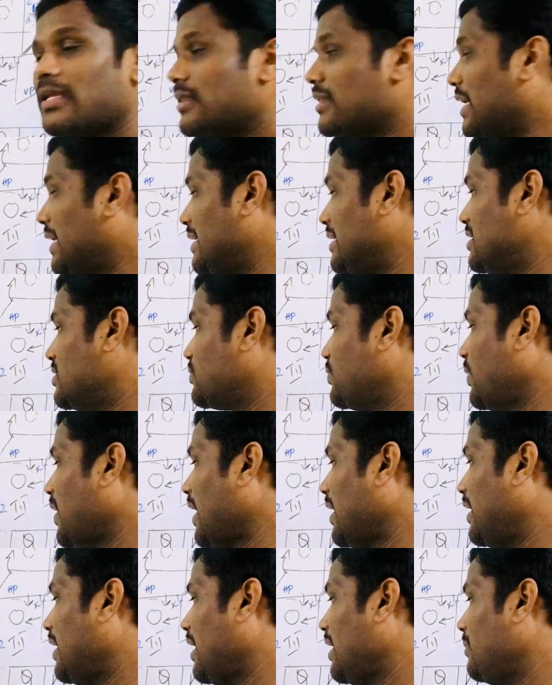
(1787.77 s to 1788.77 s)
That is
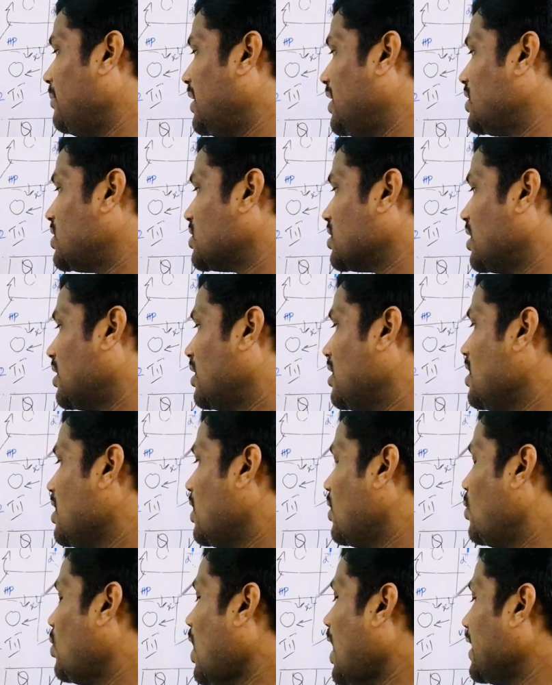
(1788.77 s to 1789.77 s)
one dimension.
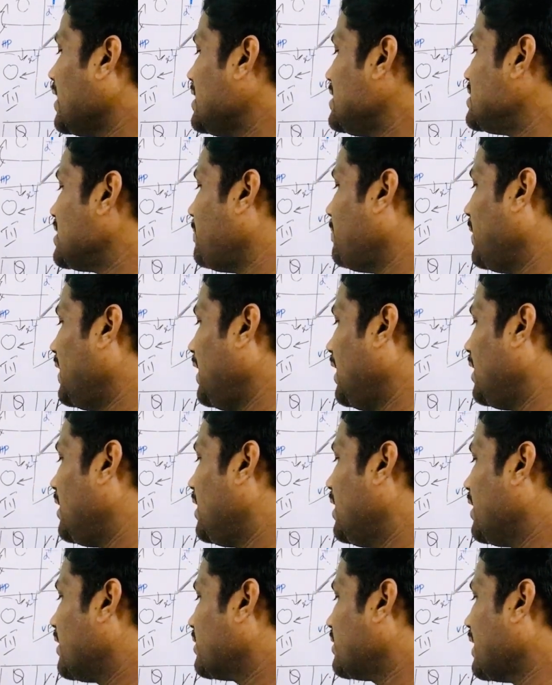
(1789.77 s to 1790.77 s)
What is a
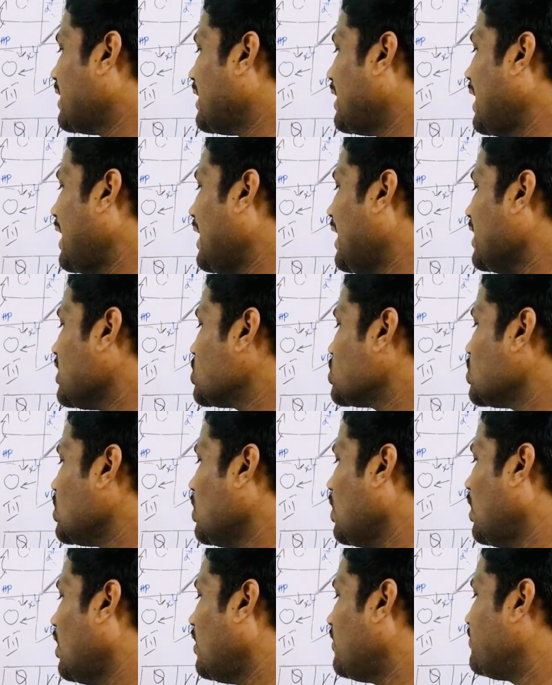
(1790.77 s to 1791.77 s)
plane? The
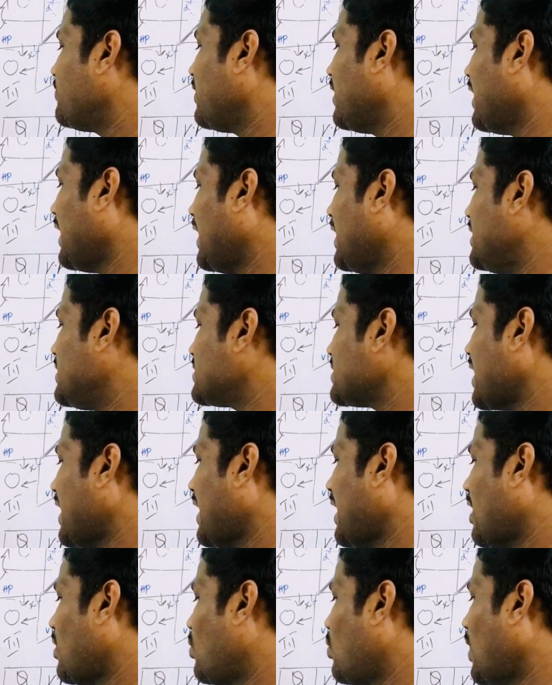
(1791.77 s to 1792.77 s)
collection of lines. I
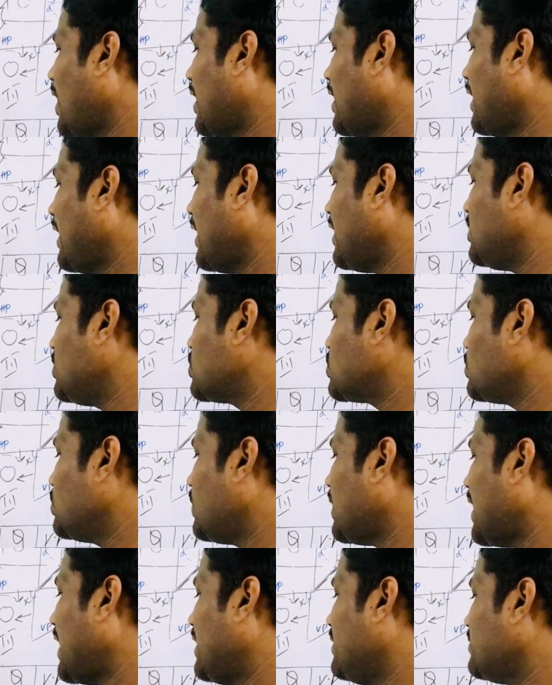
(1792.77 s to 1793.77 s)
have 1 line,
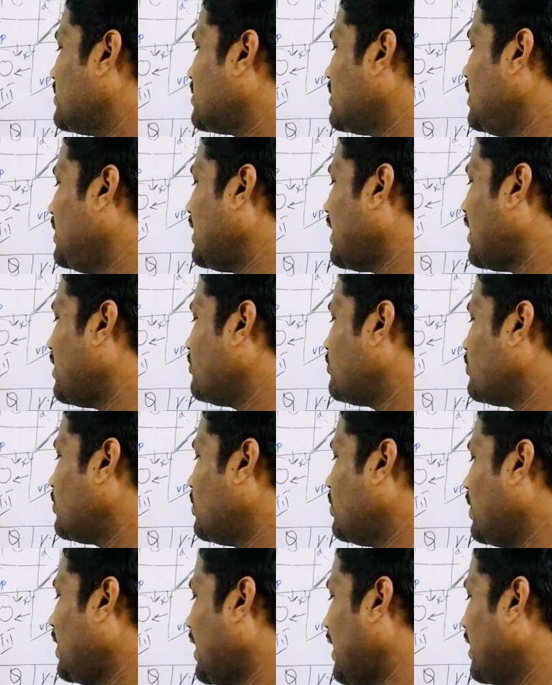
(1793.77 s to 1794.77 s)
2 line, 3 line,
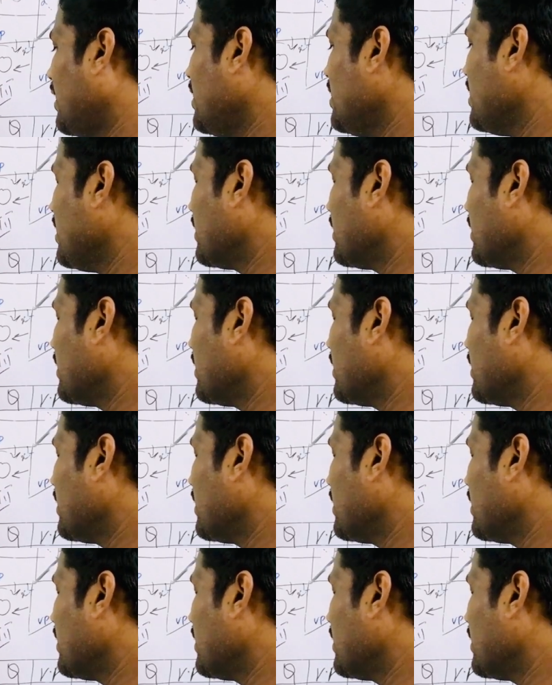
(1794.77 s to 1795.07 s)
4 line.